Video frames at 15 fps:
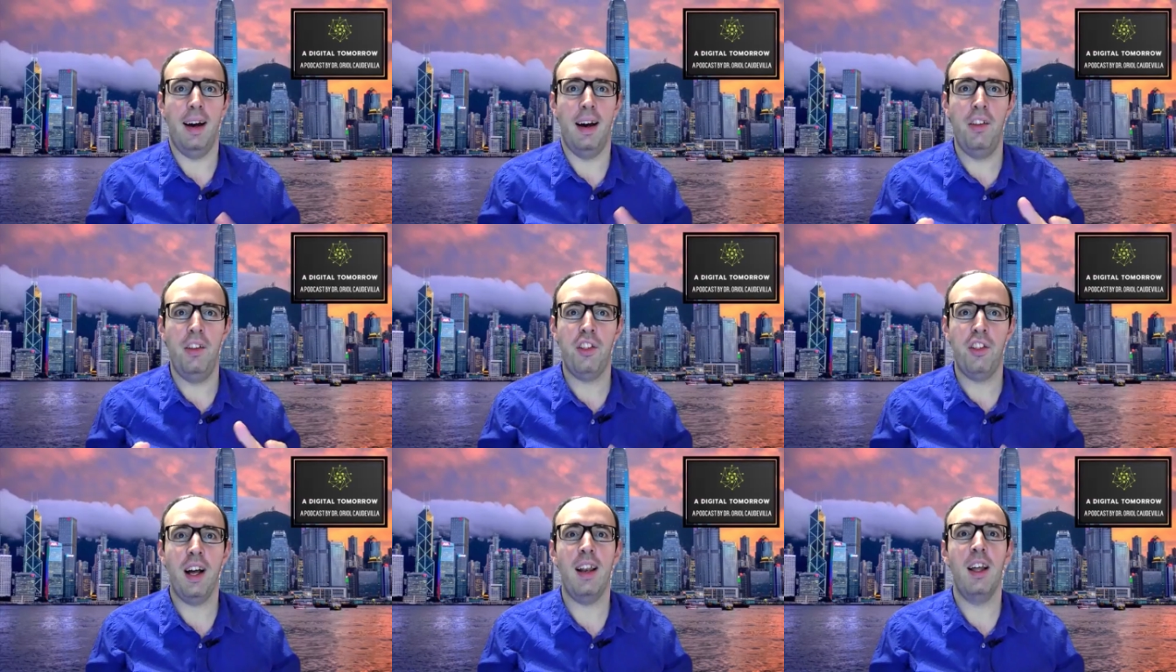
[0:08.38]
A
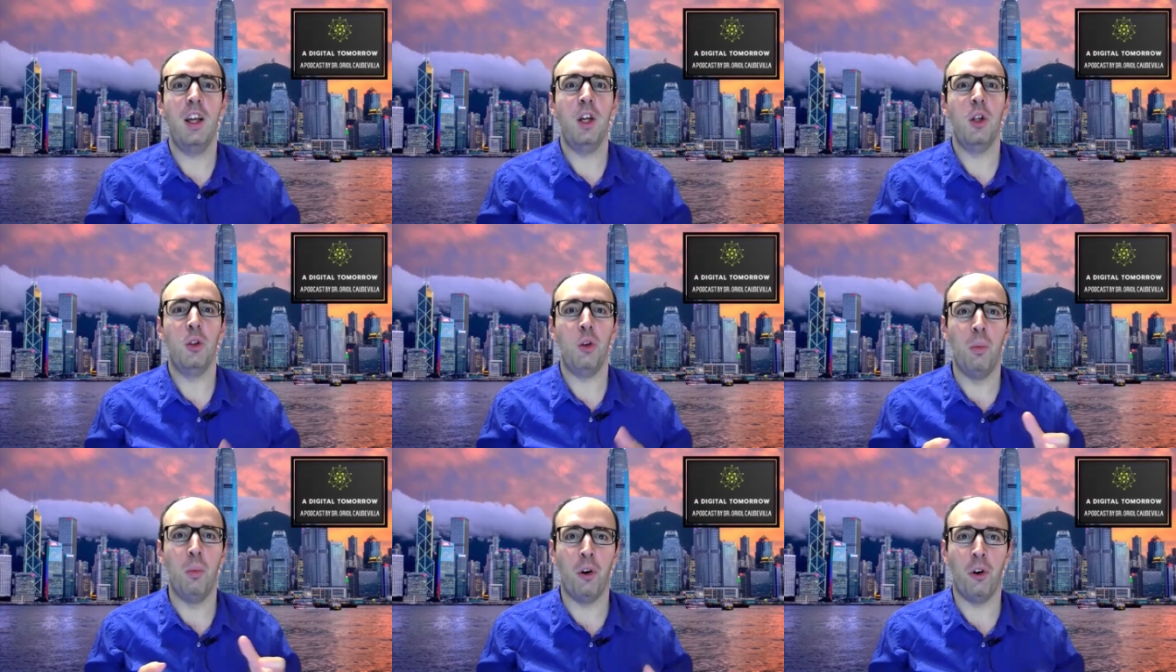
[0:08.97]
Digital
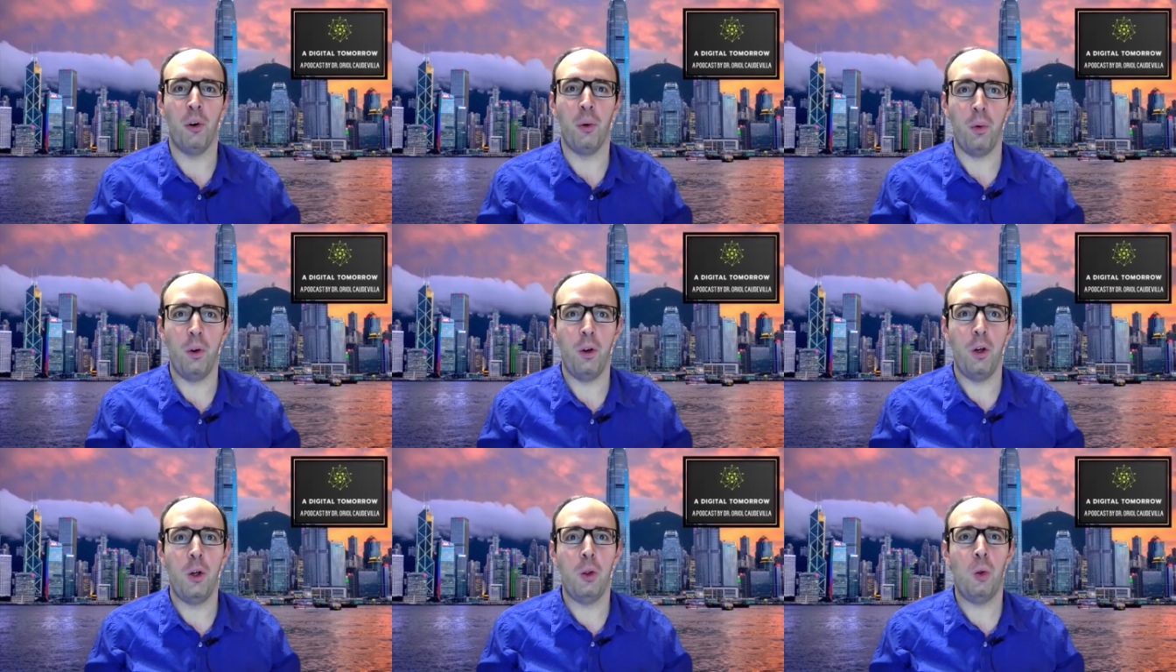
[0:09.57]
Tomorrow.
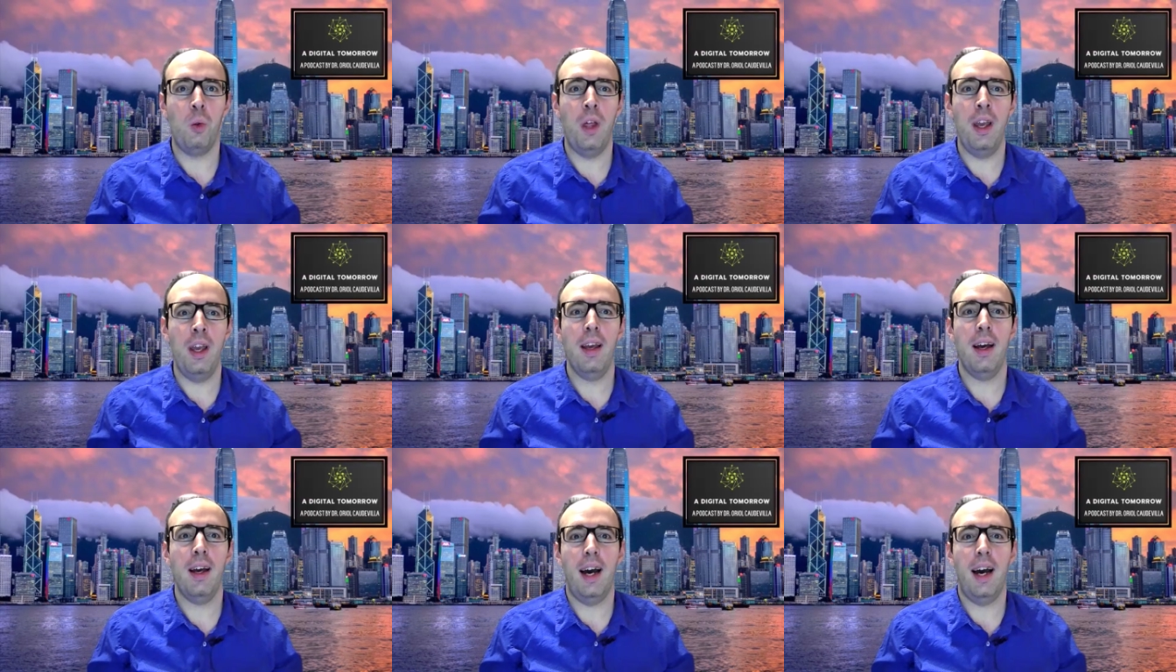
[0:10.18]

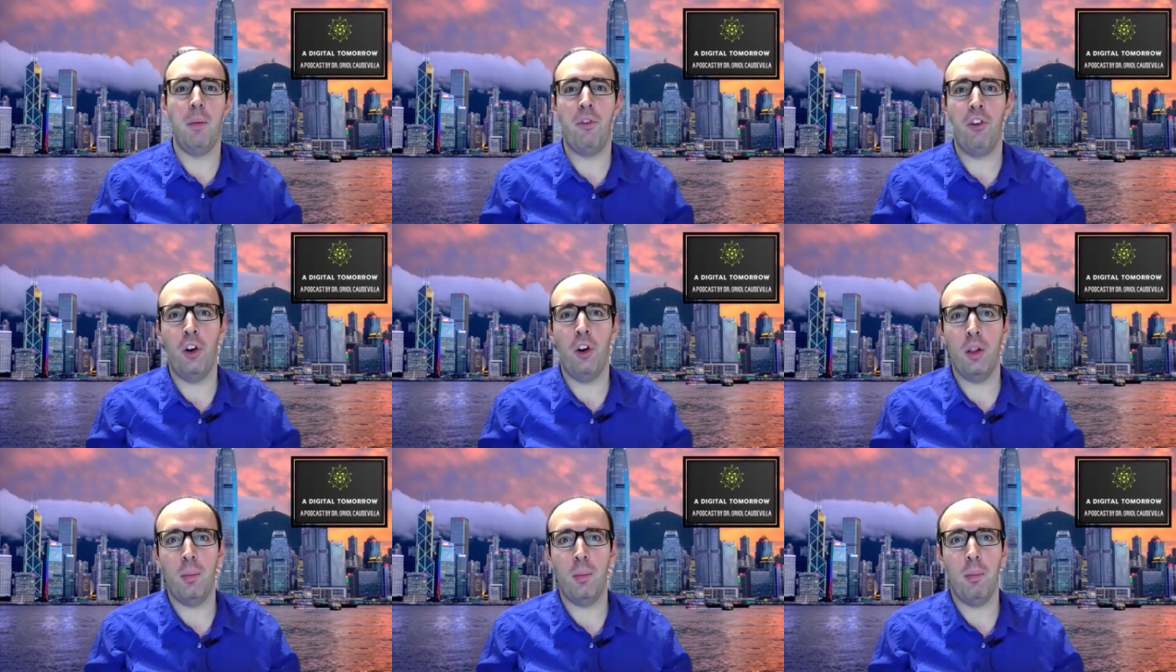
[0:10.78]
Today I'm
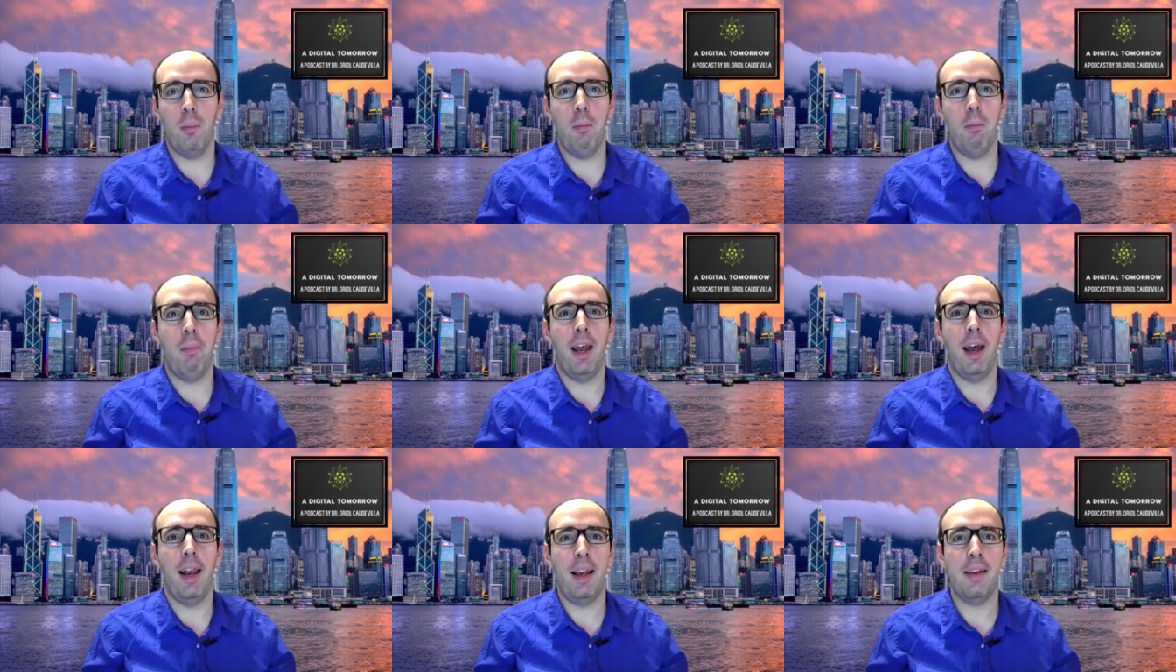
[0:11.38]
joined by
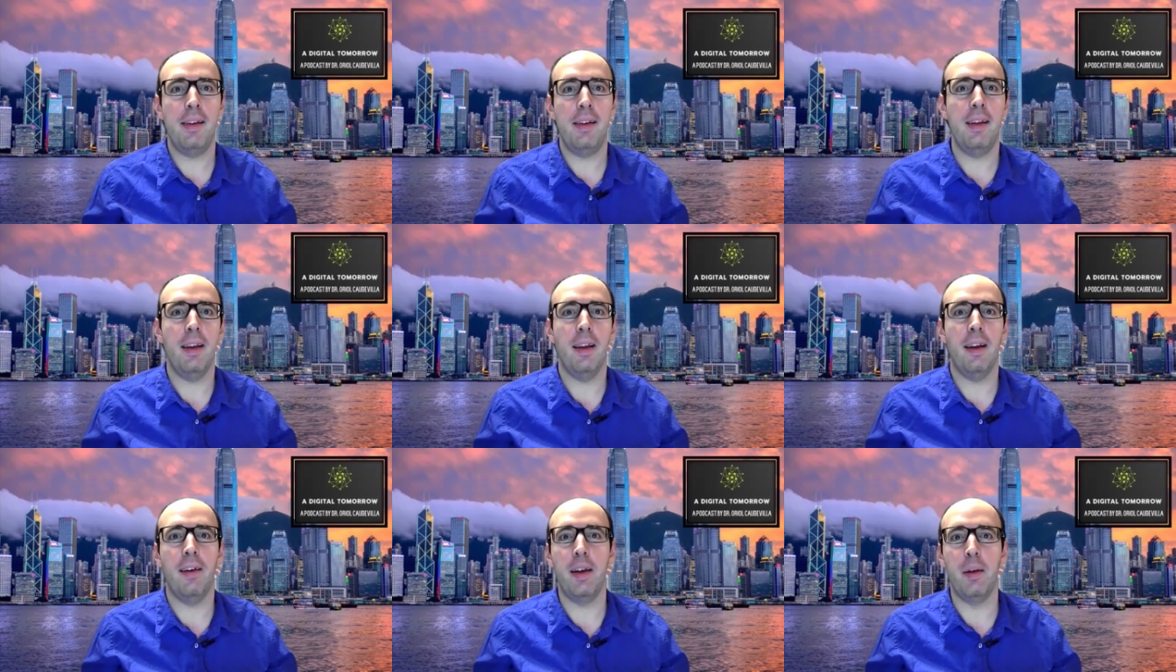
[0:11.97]
Aleksi
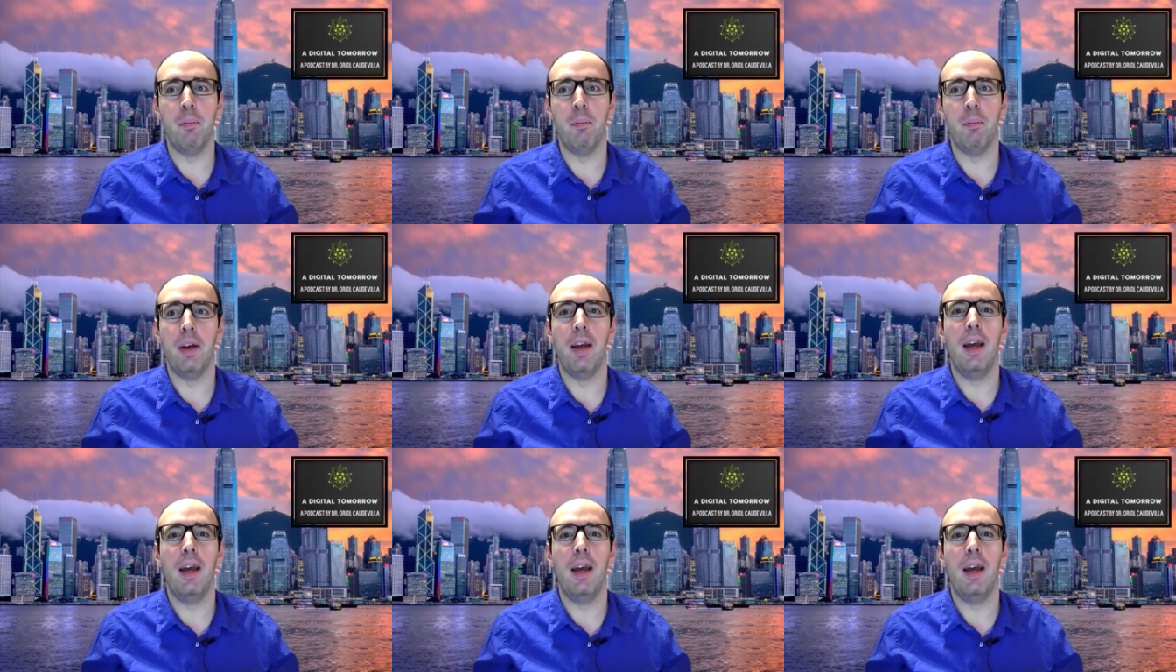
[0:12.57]
Grym,